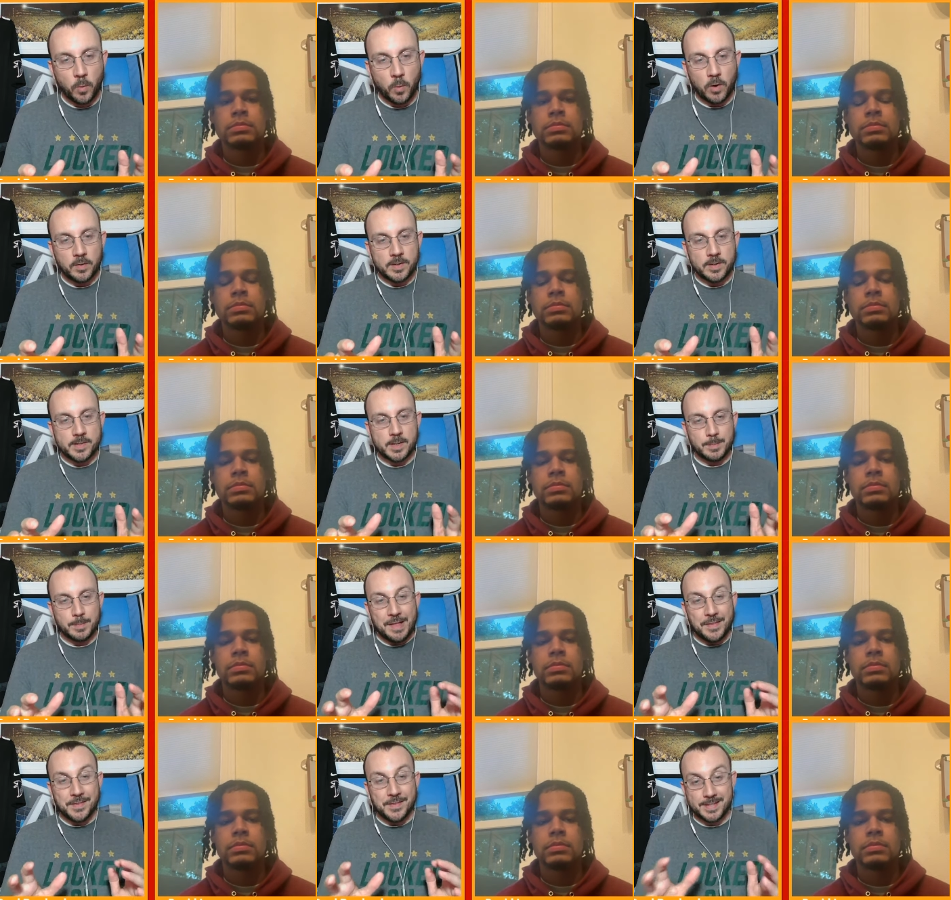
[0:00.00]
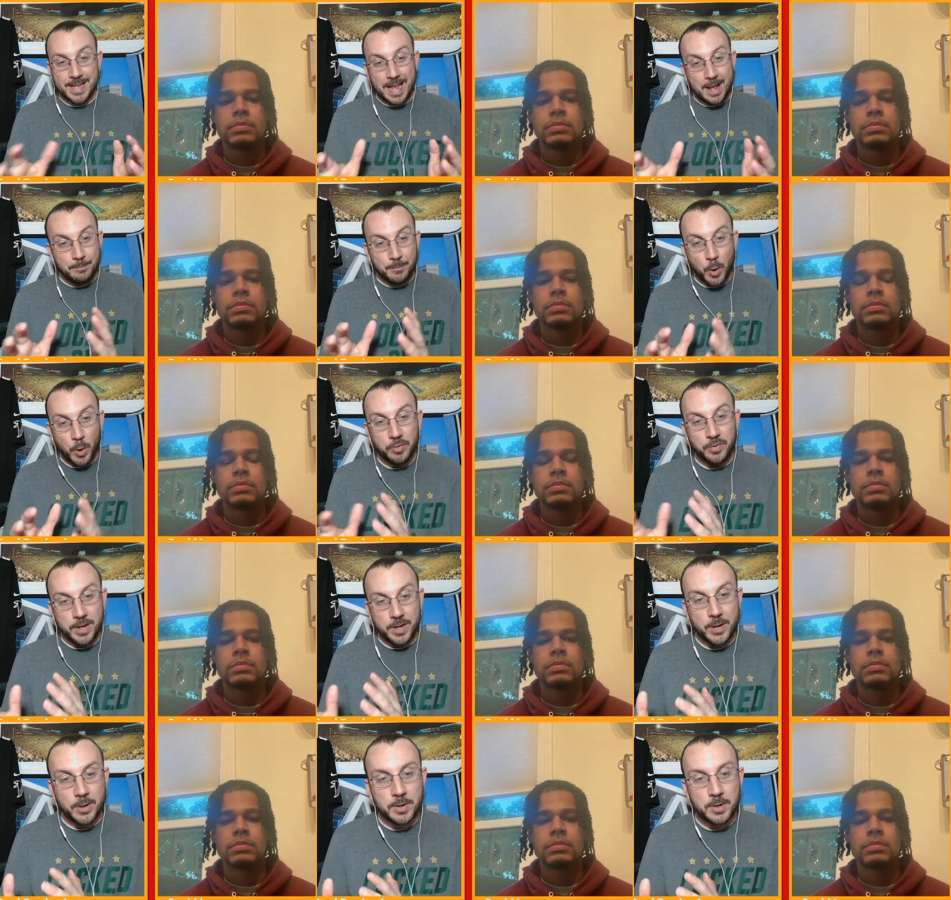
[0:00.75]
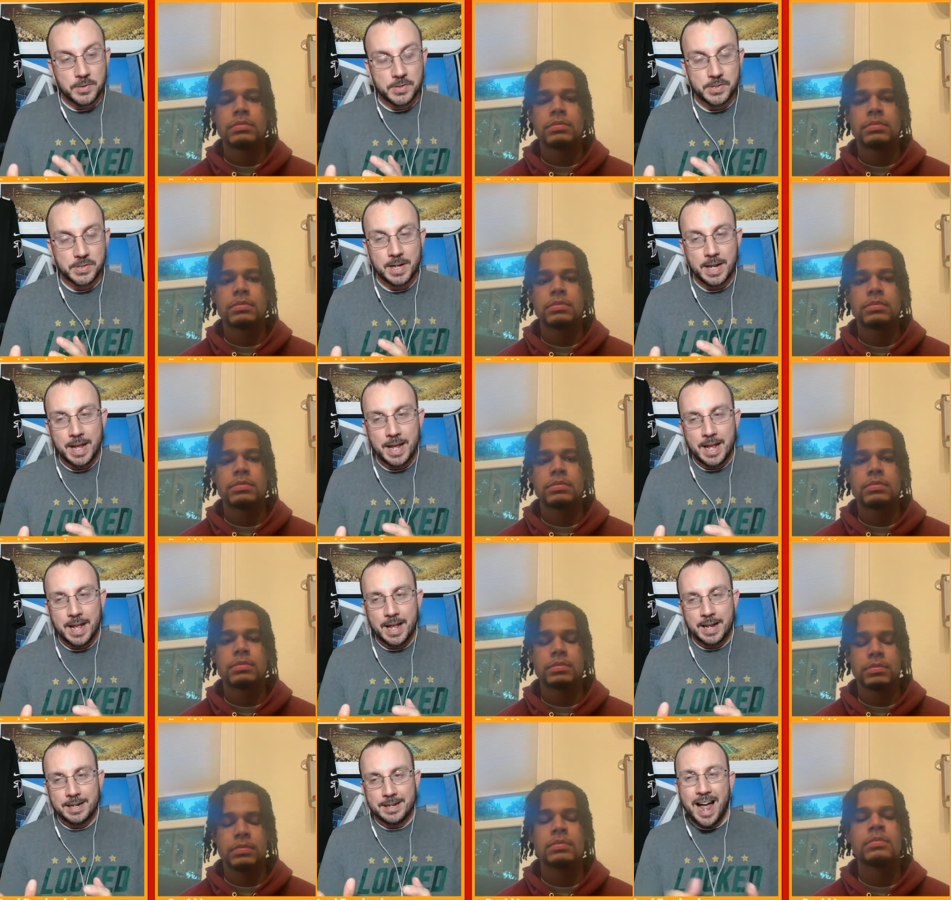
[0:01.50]
Speaker 1: Orleans, about the same both years.
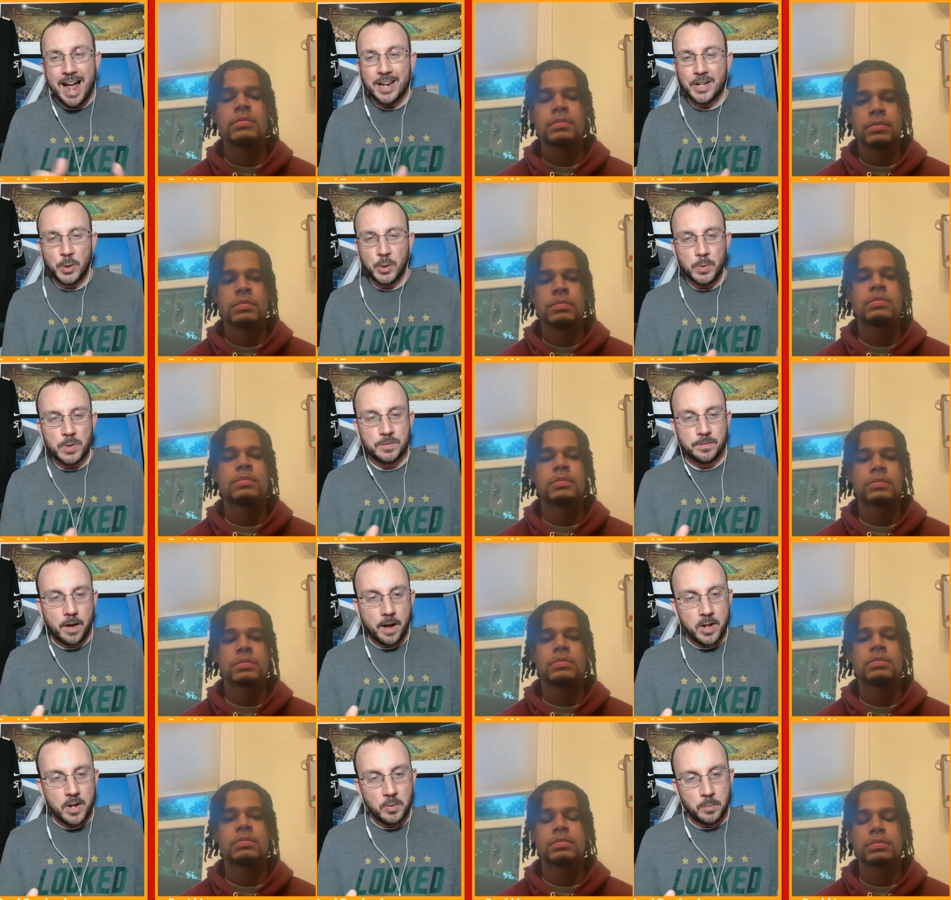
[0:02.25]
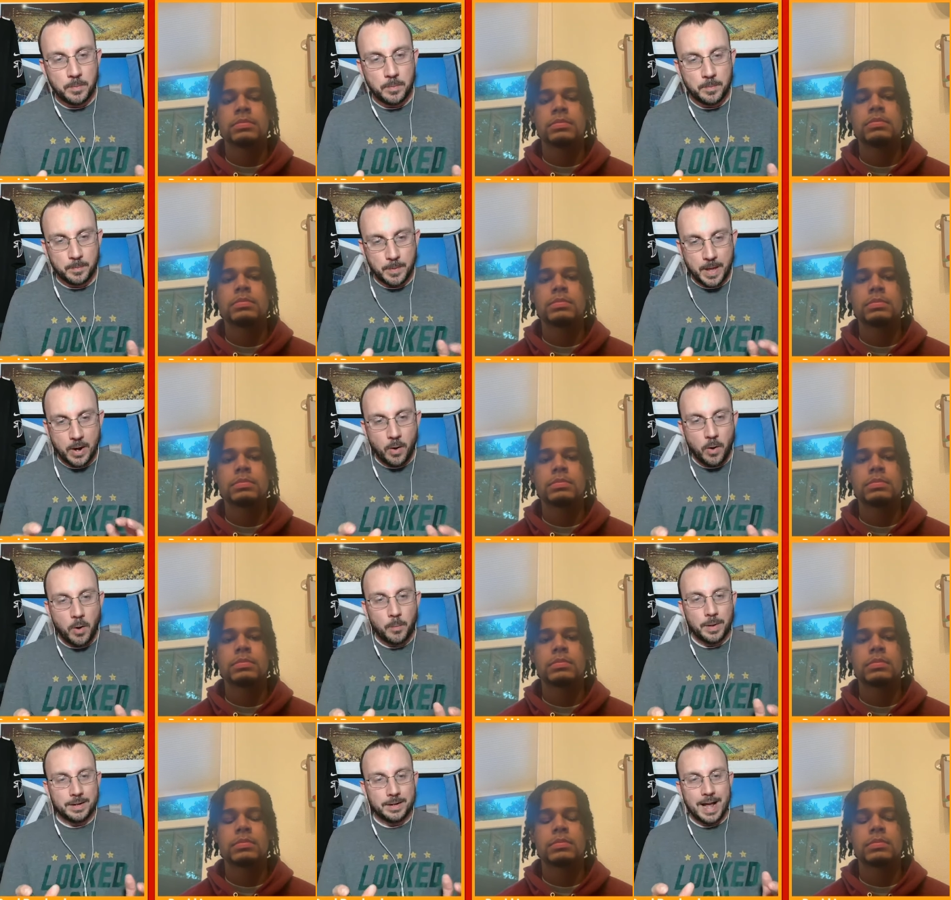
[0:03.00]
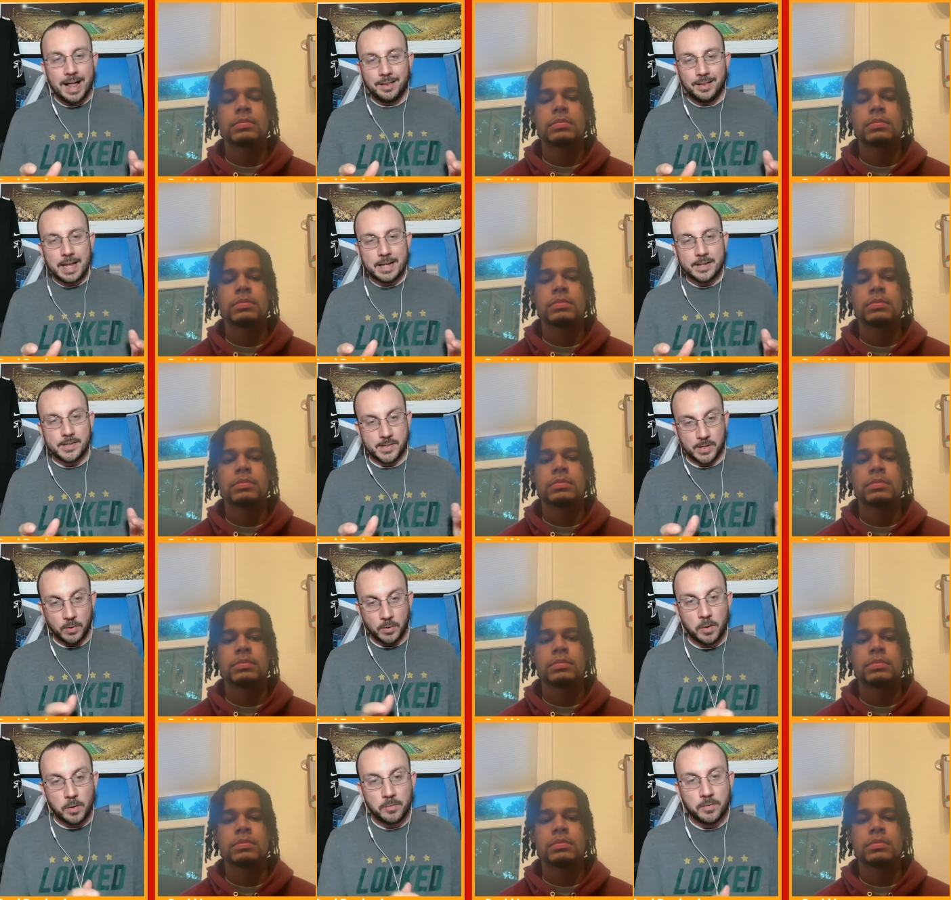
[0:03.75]
Not huge volume at all, but not like
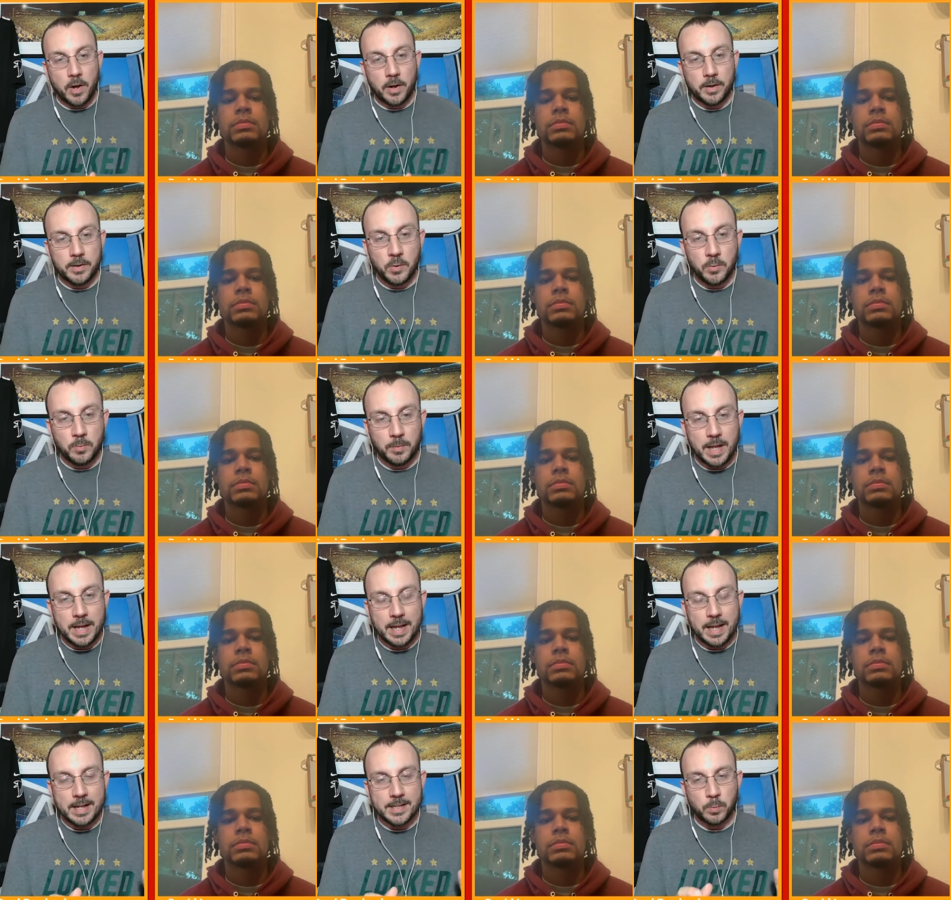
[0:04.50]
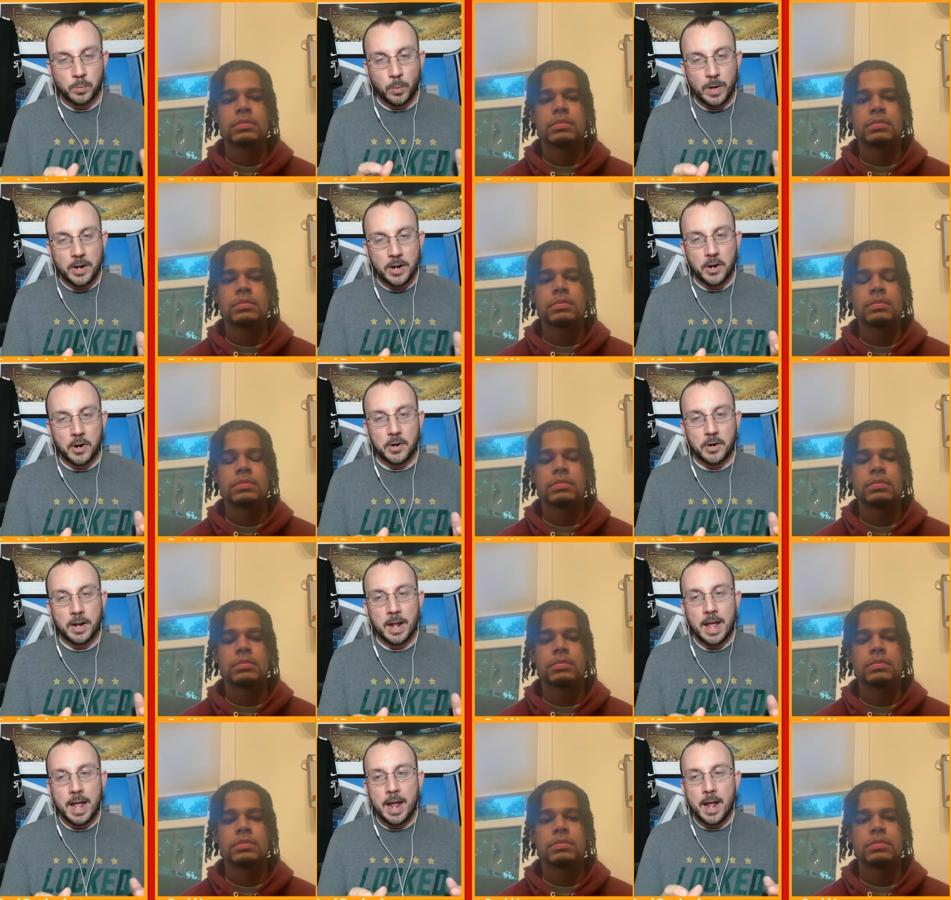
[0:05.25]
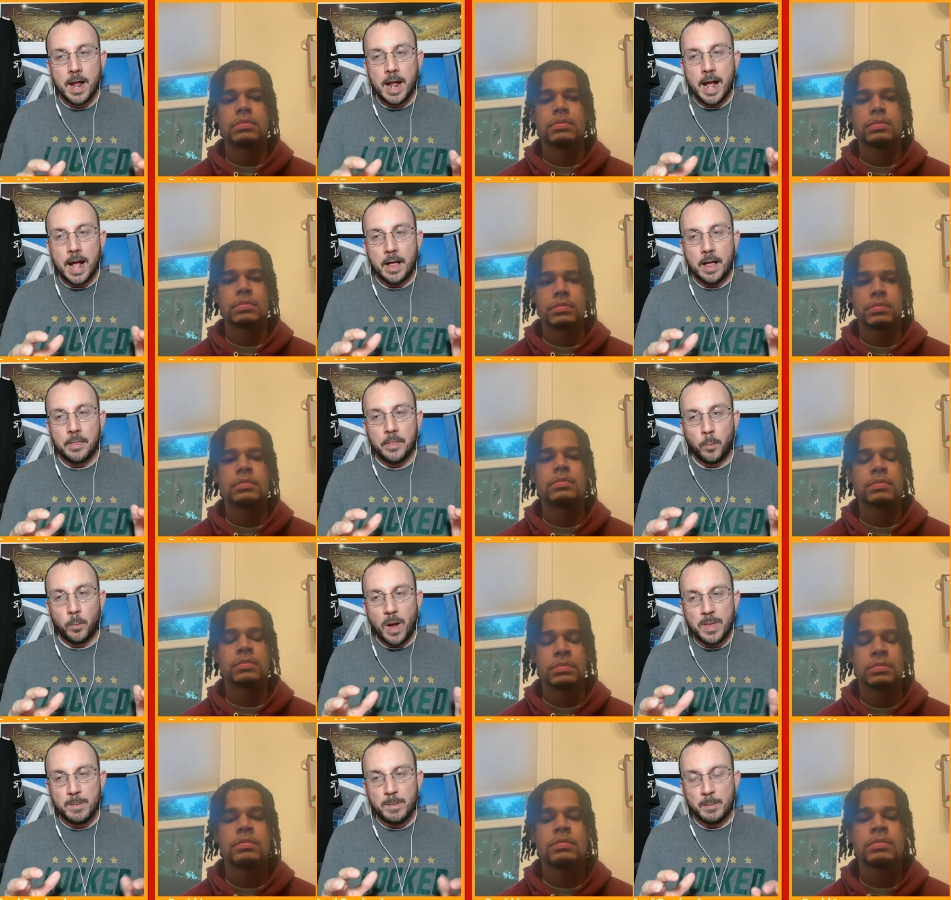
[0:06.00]
zero volume. Like it's weird. The
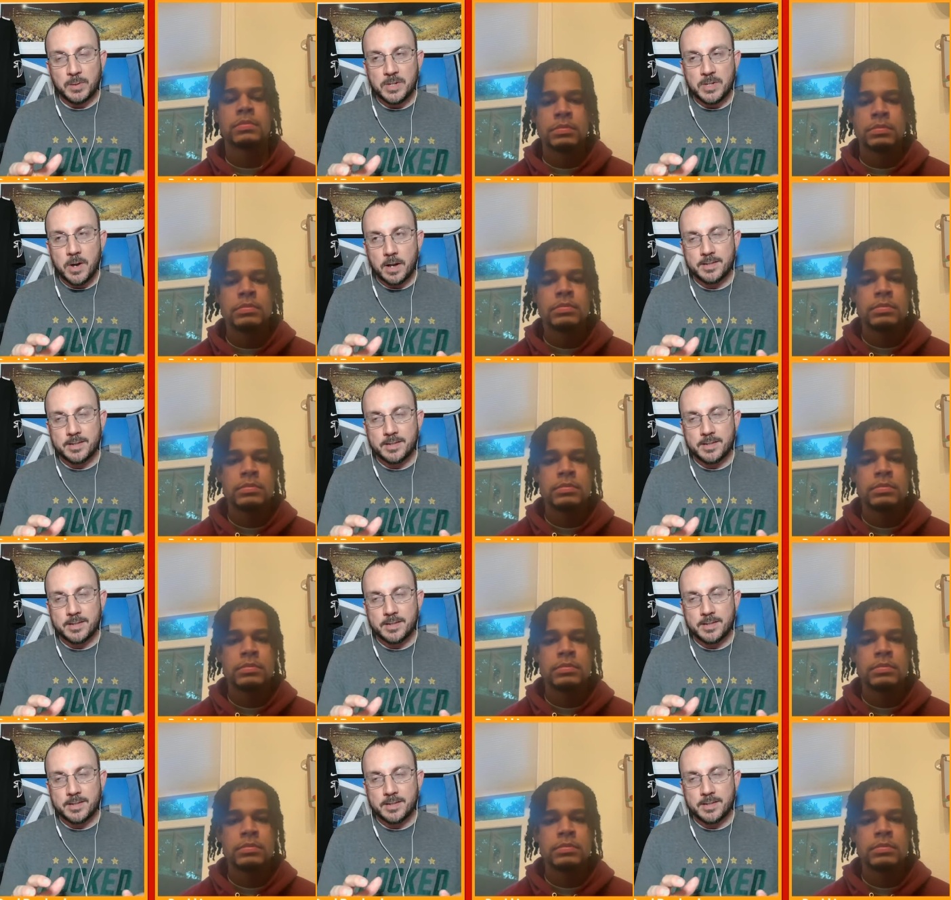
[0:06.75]
way that people talk,